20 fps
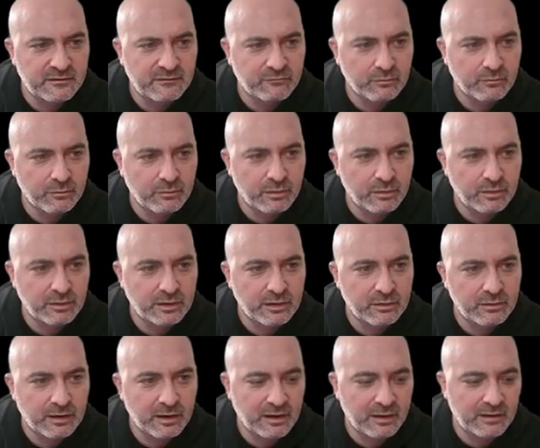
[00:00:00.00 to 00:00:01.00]
Veroli.
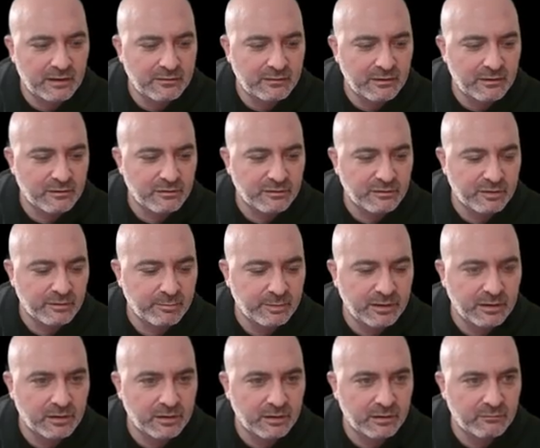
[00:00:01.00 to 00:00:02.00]
Okay, and there's the
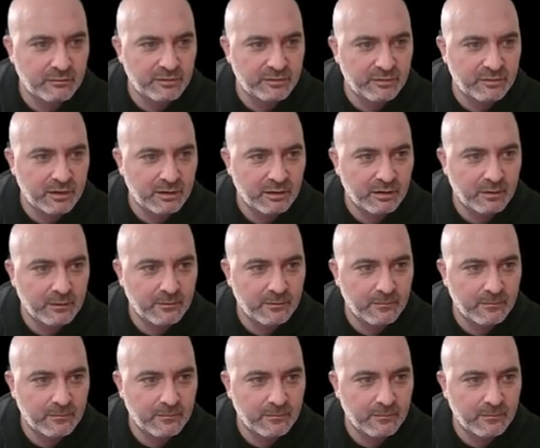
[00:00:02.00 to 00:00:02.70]
P card right there.